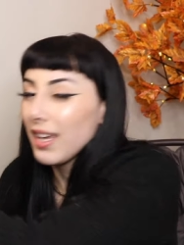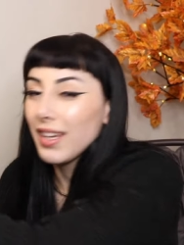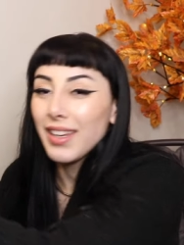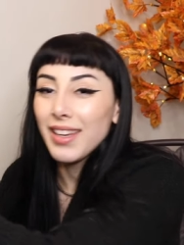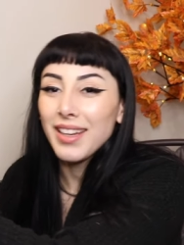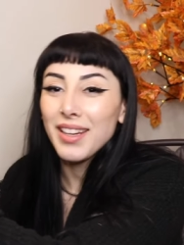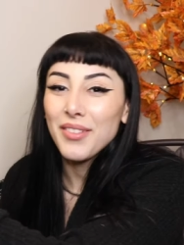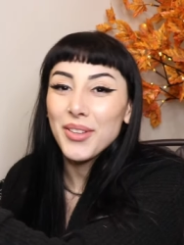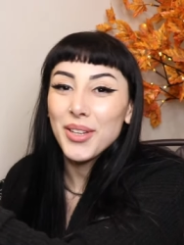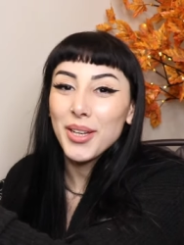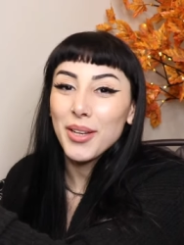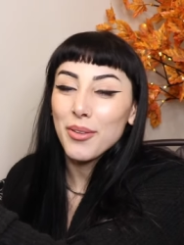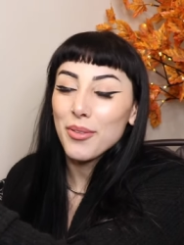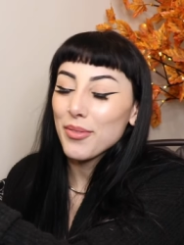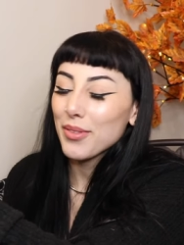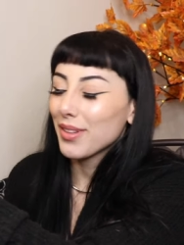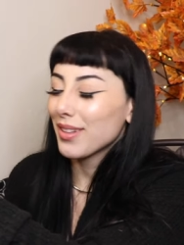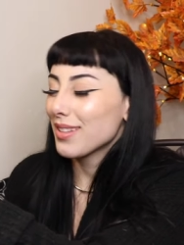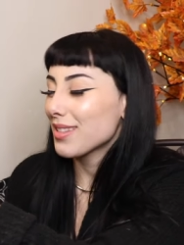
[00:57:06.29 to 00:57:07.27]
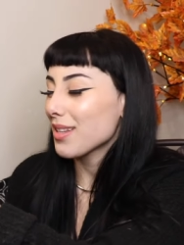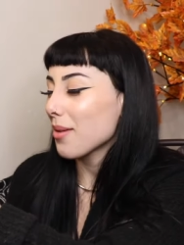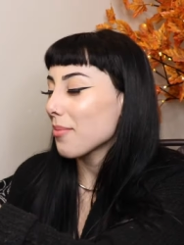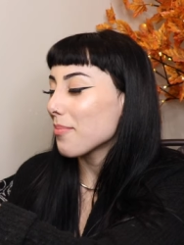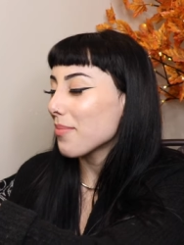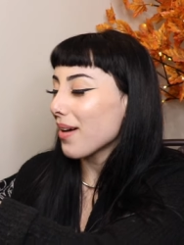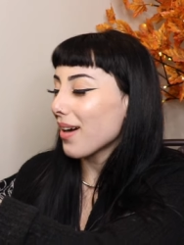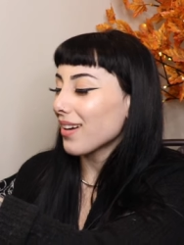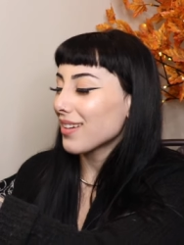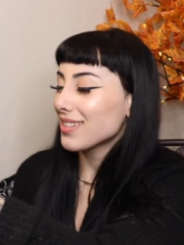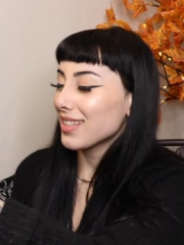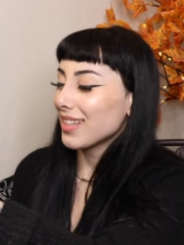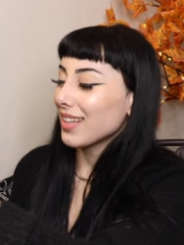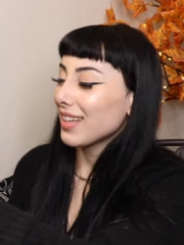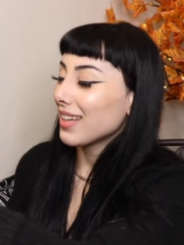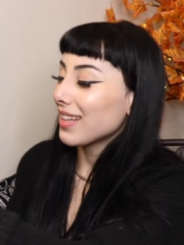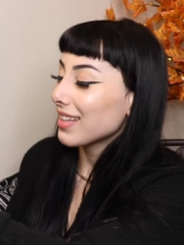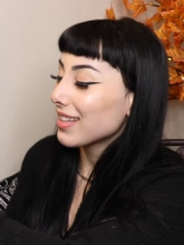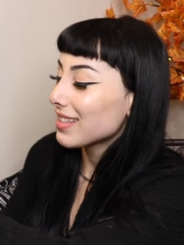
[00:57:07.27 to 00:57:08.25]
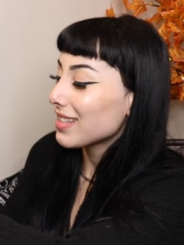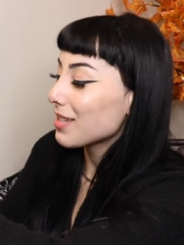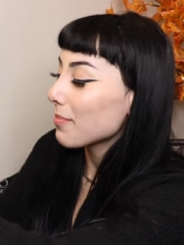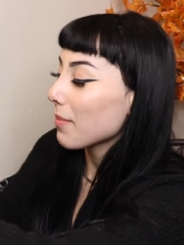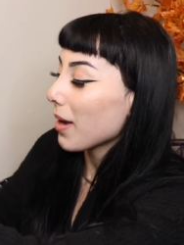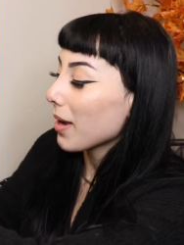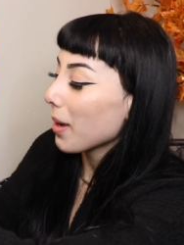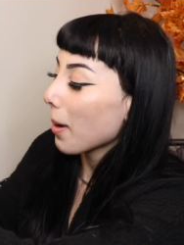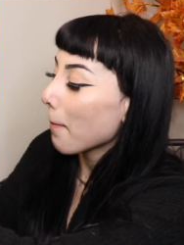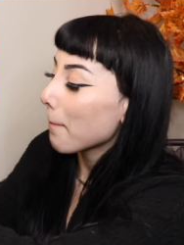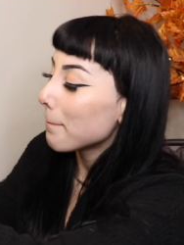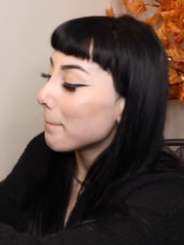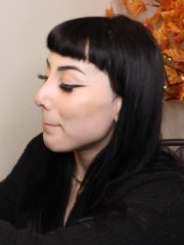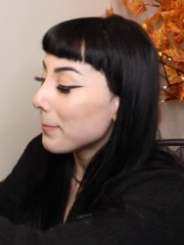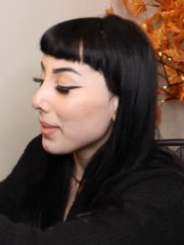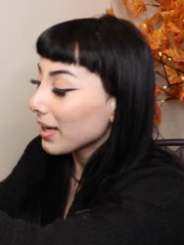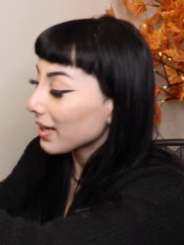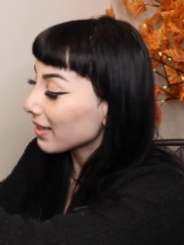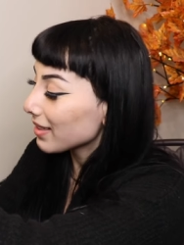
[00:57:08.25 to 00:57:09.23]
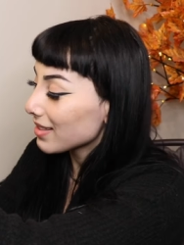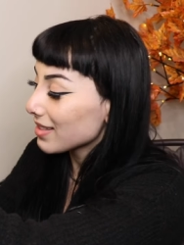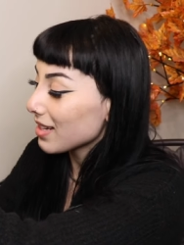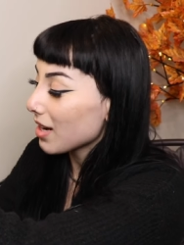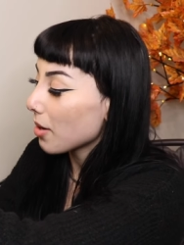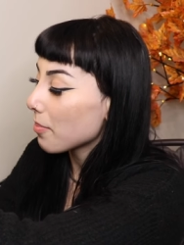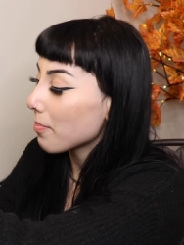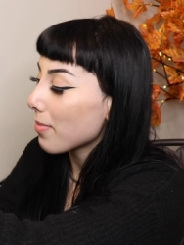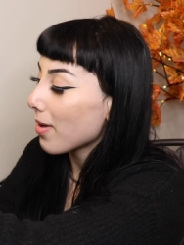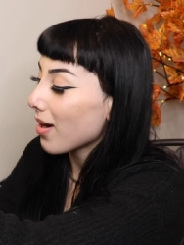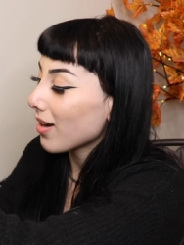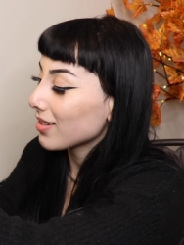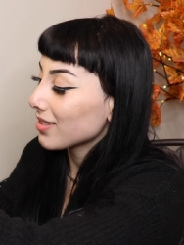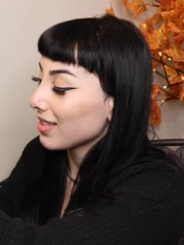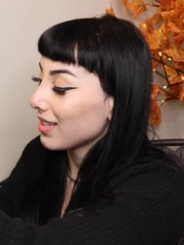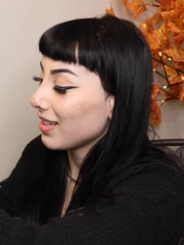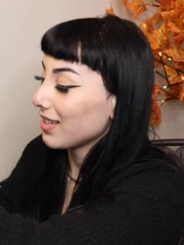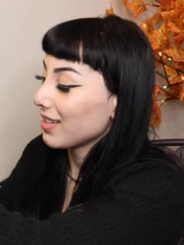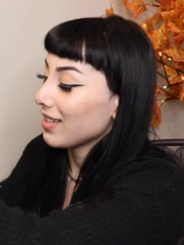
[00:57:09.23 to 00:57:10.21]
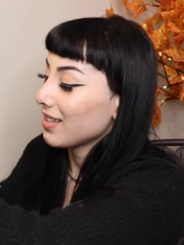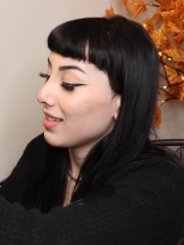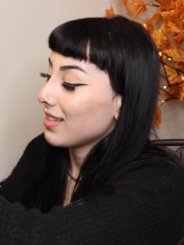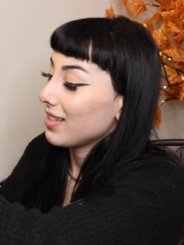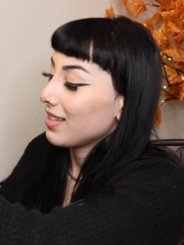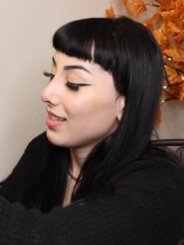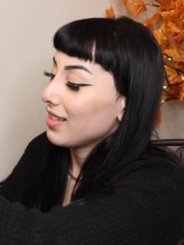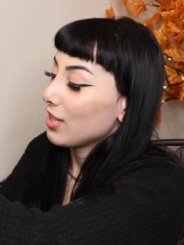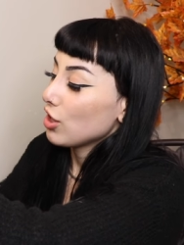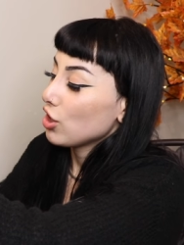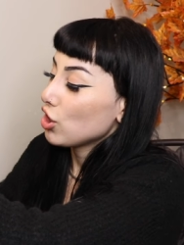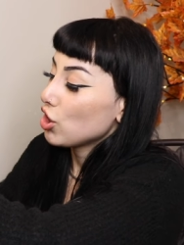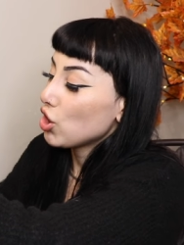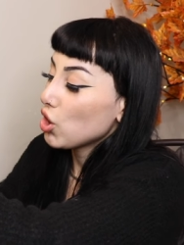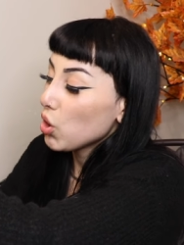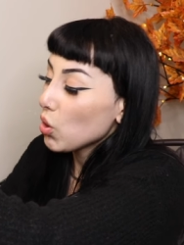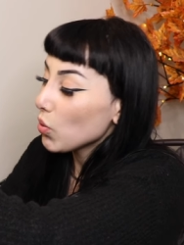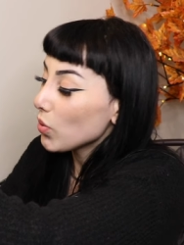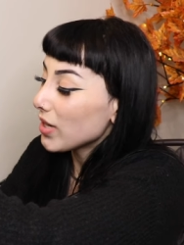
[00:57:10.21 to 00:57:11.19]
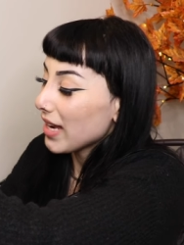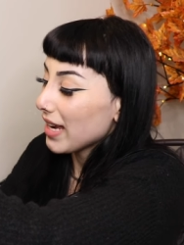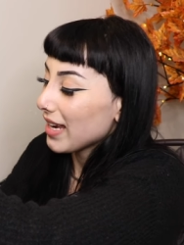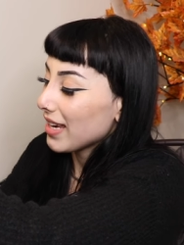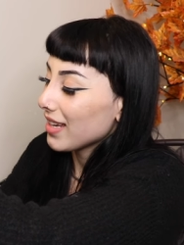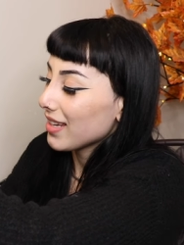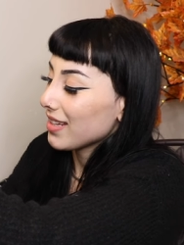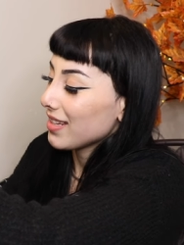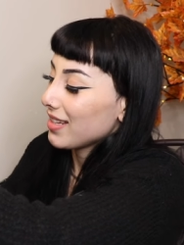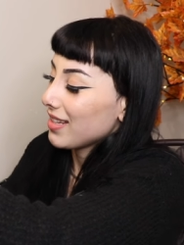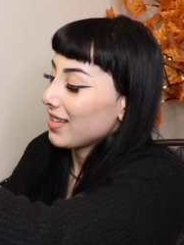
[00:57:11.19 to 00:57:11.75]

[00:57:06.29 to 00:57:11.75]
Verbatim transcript: I can't even get over this unboxing. This is my biggest unboxing to date.